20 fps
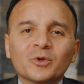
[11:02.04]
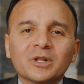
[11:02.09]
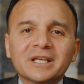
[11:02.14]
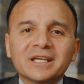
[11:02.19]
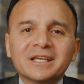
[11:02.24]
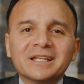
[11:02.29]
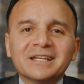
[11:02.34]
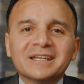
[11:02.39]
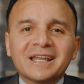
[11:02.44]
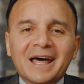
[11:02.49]

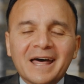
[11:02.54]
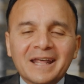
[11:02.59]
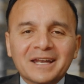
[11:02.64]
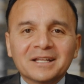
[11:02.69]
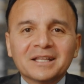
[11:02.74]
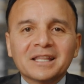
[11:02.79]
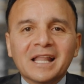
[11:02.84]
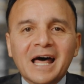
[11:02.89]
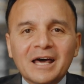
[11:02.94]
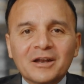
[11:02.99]
really not a
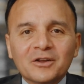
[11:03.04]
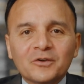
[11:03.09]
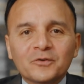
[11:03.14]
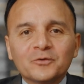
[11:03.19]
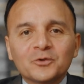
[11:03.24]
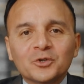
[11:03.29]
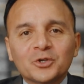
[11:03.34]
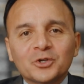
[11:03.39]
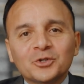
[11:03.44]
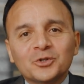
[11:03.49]
lot of
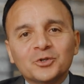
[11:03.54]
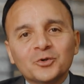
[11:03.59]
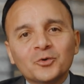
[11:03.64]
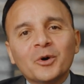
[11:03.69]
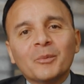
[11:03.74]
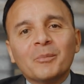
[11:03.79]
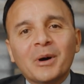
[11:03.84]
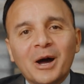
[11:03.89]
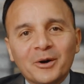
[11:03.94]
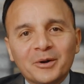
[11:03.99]
you could do
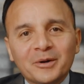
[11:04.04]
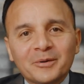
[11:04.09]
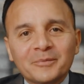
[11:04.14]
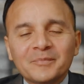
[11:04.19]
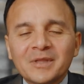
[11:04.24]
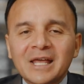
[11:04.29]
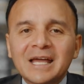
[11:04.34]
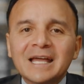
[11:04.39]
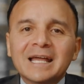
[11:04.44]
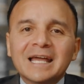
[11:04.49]
about them.
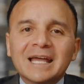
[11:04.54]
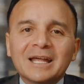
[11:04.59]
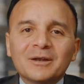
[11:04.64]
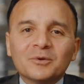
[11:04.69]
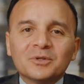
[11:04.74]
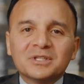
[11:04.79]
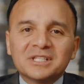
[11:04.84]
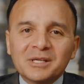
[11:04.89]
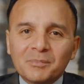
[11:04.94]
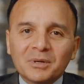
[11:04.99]

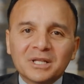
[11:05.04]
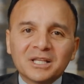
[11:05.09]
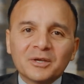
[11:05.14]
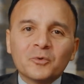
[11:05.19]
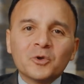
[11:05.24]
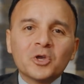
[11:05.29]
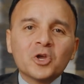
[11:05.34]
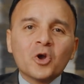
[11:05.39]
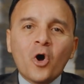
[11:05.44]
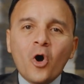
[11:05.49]
And typically
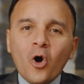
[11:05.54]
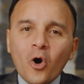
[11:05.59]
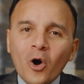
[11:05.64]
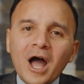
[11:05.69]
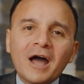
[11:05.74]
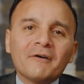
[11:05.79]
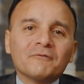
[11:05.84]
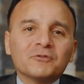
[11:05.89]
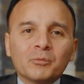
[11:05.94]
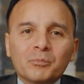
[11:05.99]
we all
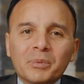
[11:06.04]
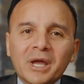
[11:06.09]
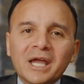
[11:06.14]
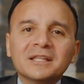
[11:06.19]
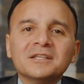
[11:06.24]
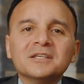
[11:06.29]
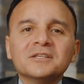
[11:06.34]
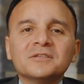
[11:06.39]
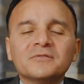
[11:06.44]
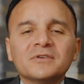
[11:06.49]
have to pay
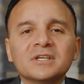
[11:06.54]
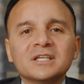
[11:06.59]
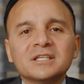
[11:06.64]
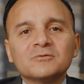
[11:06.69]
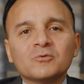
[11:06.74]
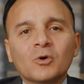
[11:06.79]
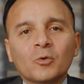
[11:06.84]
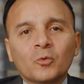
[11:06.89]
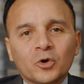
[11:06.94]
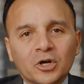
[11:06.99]
these fees
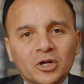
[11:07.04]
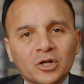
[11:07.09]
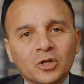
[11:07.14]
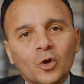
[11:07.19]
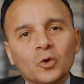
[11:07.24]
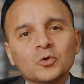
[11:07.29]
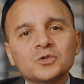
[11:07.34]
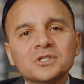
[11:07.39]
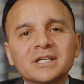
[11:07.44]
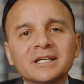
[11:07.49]
when we're
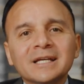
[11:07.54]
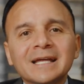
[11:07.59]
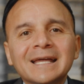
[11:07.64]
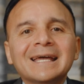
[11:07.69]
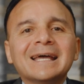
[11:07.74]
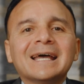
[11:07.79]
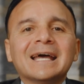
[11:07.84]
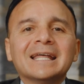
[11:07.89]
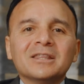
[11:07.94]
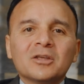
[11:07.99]
closing,
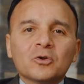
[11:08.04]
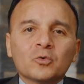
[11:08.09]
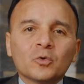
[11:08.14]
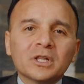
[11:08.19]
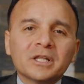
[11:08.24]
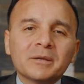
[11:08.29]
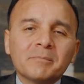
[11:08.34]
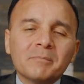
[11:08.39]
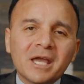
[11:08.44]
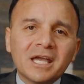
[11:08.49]
and they're
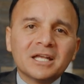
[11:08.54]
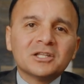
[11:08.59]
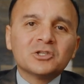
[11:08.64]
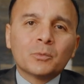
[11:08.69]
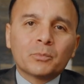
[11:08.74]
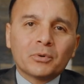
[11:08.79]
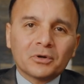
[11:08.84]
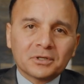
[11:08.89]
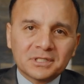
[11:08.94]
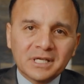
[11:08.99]
really made to
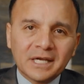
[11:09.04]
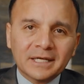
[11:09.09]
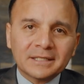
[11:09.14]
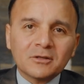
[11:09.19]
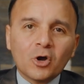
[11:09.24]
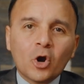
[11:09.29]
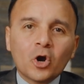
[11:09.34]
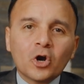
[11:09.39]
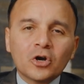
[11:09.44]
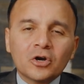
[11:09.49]
protect
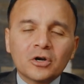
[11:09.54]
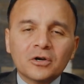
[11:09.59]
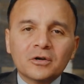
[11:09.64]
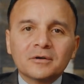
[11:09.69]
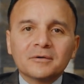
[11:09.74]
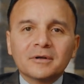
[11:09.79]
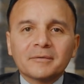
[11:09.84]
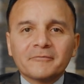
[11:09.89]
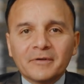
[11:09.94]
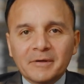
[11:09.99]
our
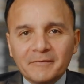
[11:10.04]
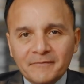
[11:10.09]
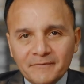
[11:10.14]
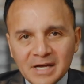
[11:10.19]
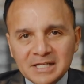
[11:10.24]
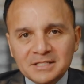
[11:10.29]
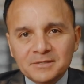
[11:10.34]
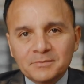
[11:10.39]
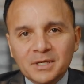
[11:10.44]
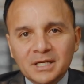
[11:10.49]

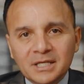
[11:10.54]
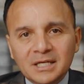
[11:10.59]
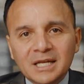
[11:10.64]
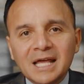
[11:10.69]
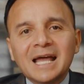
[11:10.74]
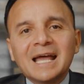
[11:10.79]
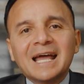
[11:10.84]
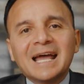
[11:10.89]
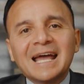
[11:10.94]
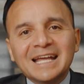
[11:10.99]
investment
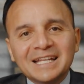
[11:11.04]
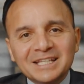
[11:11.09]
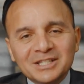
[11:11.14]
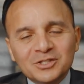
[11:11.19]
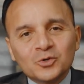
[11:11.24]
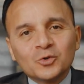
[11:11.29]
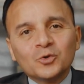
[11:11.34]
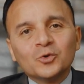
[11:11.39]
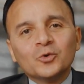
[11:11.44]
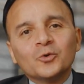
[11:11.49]
and
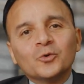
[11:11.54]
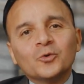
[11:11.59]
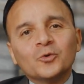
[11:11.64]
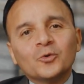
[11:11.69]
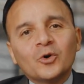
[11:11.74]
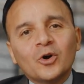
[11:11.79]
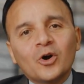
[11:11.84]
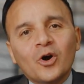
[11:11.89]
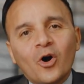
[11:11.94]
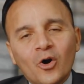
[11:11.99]

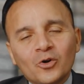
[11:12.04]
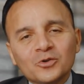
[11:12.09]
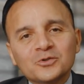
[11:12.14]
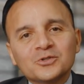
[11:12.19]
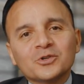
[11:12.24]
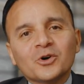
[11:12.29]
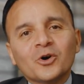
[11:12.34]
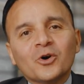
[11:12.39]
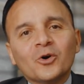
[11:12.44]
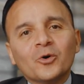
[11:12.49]
to
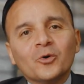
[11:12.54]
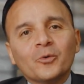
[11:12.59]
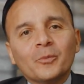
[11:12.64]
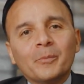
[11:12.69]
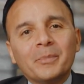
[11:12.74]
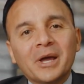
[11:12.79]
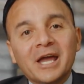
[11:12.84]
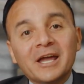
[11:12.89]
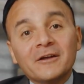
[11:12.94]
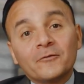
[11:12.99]
also
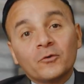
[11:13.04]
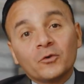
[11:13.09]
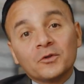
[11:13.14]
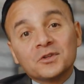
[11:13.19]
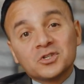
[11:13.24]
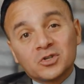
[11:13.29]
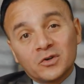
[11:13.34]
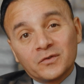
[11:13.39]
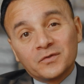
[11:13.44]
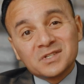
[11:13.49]
pay for the
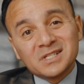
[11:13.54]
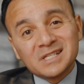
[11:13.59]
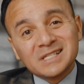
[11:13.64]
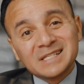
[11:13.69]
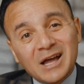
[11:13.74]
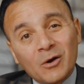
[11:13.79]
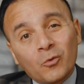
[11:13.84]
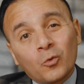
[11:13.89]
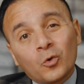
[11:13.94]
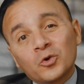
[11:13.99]
services
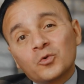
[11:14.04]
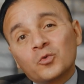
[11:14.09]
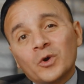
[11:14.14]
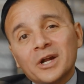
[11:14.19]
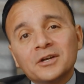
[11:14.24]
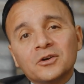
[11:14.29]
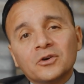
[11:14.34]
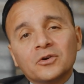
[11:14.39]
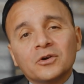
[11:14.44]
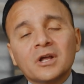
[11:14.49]
that were
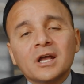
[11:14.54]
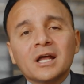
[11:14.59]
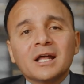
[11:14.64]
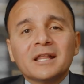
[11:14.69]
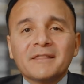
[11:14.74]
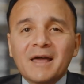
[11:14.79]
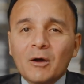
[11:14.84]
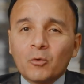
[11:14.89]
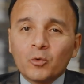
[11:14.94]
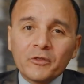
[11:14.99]
rendered,
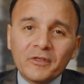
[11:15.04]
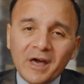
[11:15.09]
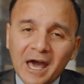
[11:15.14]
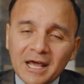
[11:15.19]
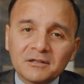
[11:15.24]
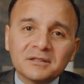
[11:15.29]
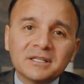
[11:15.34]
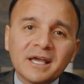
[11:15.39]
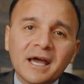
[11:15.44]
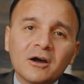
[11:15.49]
that without
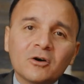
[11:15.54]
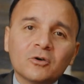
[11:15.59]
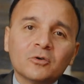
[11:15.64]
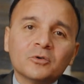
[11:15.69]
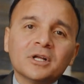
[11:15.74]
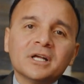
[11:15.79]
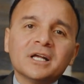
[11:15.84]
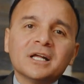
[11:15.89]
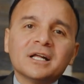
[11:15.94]
a doubt